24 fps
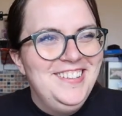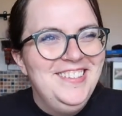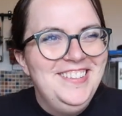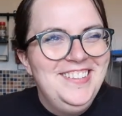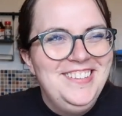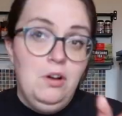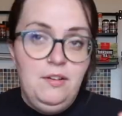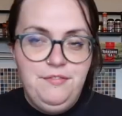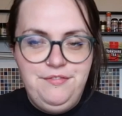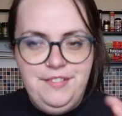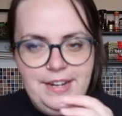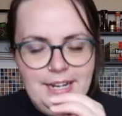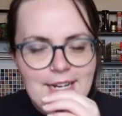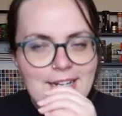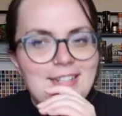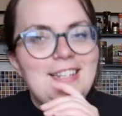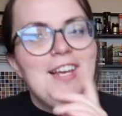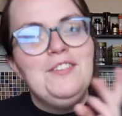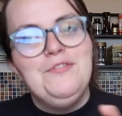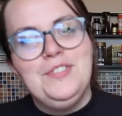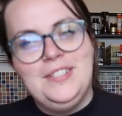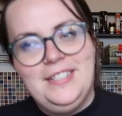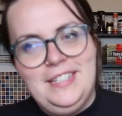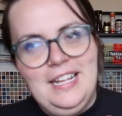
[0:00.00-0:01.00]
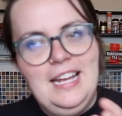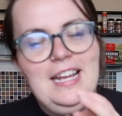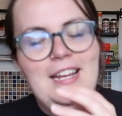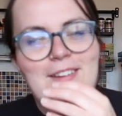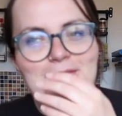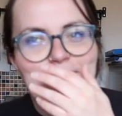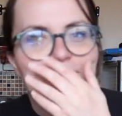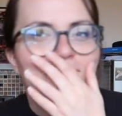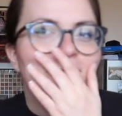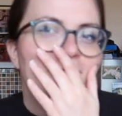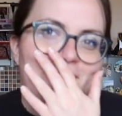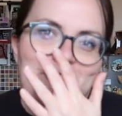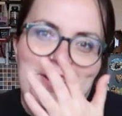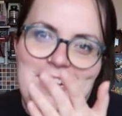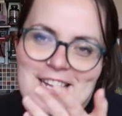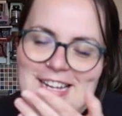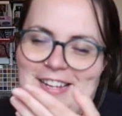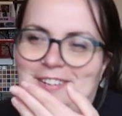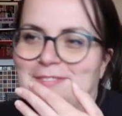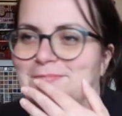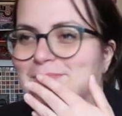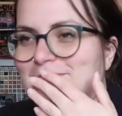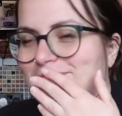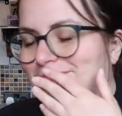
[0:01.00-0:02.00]
Not funny. Devastating. Funny.
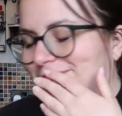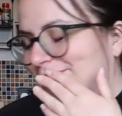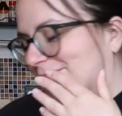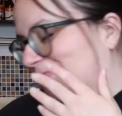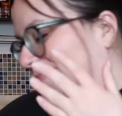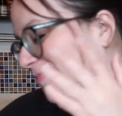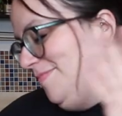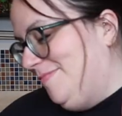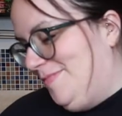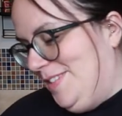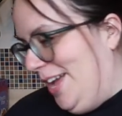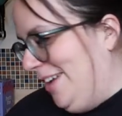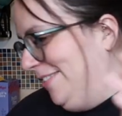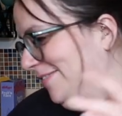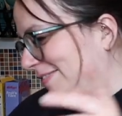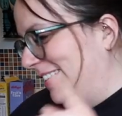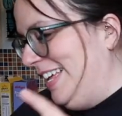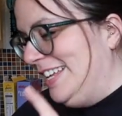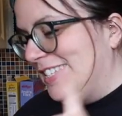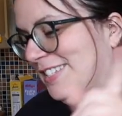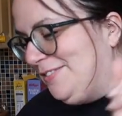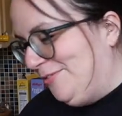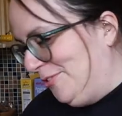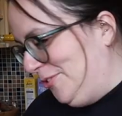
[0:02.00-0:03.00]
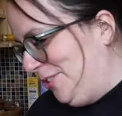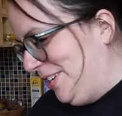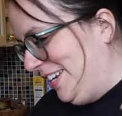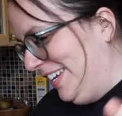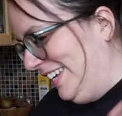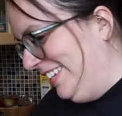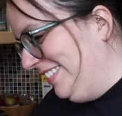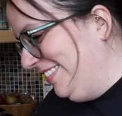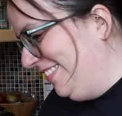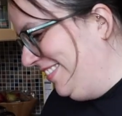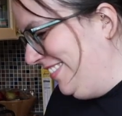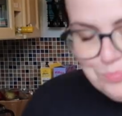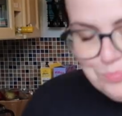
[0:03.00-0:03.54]
No, let's avoid it.